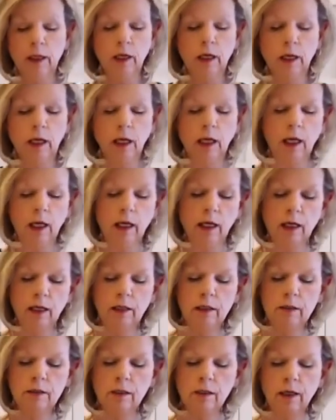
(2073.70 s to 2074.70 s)

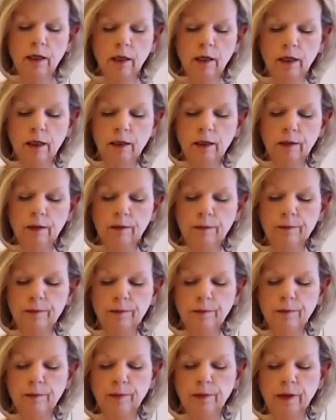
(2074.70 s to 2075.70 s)
and
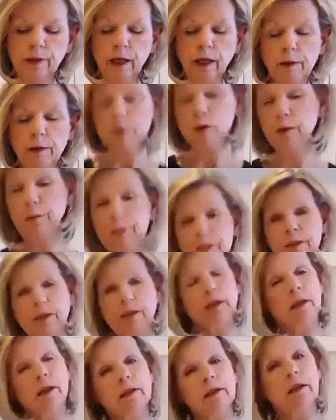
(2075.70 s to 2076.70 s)
they absorb the
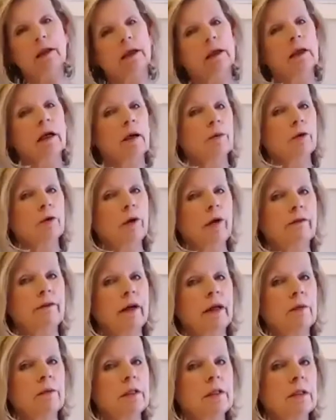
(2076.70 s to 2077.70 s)
sunlight and they can help create
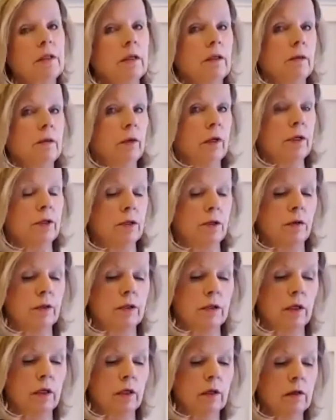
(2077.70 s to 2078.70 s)
vitamin D3. So
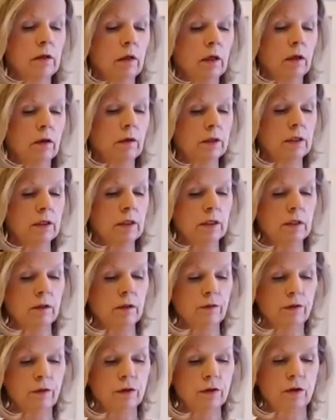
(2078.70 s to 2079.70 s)
it's a
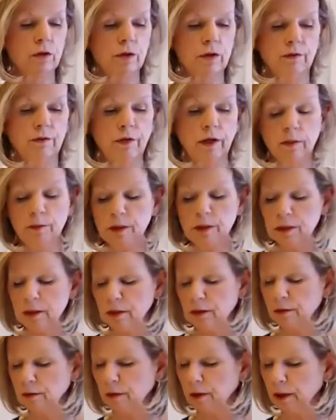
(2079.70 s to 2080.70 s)
decent food source of vitamin
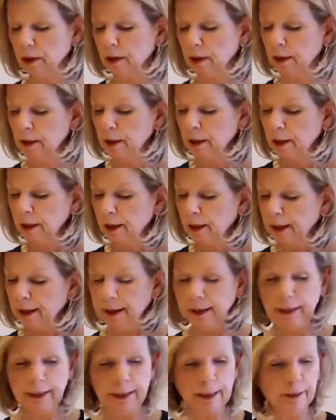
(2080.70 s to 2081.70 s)
D3.
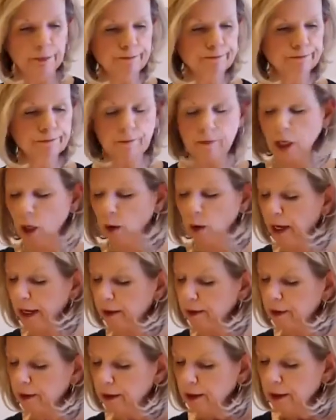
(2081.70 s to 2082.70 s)

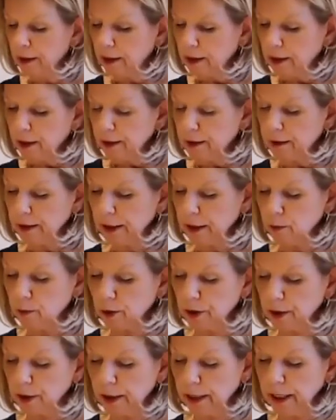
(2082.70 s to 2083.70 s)
Okay, then
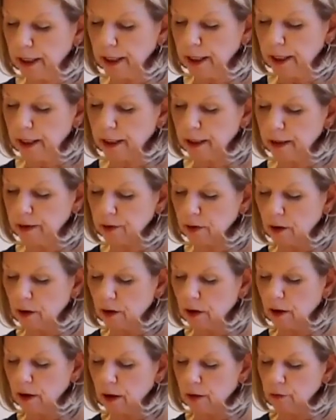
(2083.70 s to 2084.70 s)
we're going to add
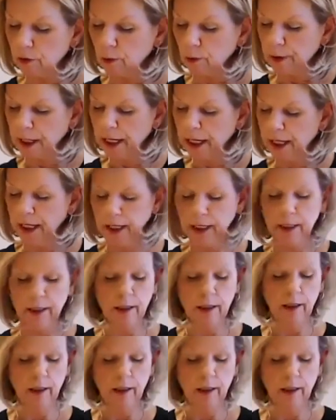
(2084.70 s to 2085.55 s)
our romaine,